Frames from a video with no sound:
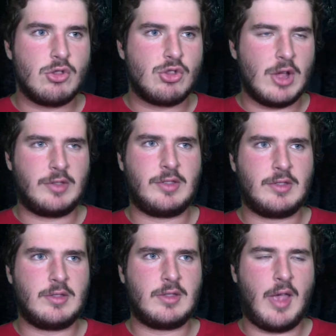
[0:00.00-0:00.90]

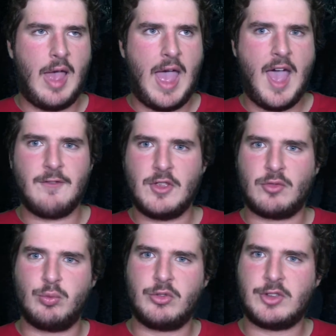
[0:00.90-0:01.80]
just to have
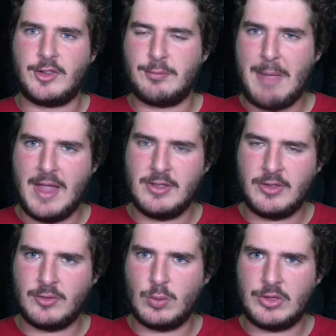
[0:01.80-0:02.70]
this
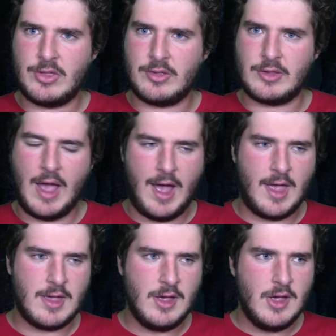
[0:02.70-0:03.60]
suspense with this
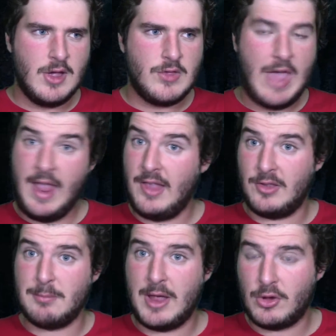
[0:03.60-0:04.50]
guy that
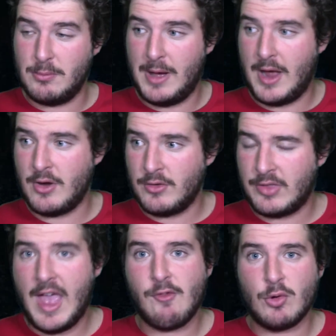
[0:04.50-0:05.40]
isn't Michael Myers
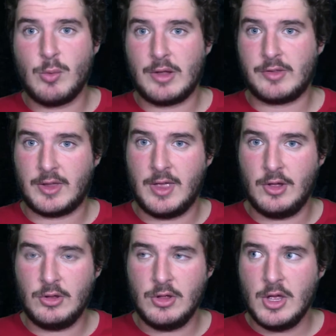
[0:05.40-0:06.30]
that everyone wants to
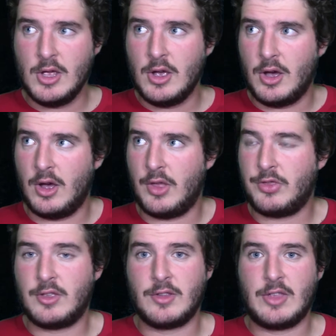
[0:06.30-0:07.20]
kill
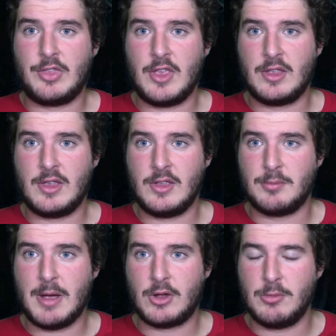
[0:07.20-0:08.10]
because they think
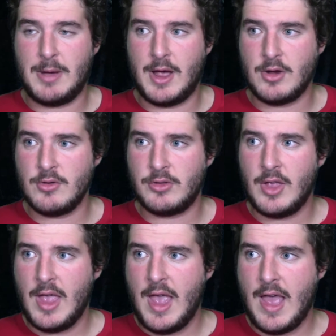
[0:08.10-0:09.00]
he's Michael
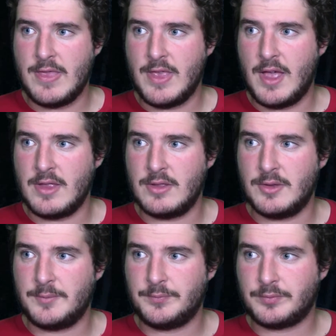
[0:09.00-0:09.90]
Myers, and then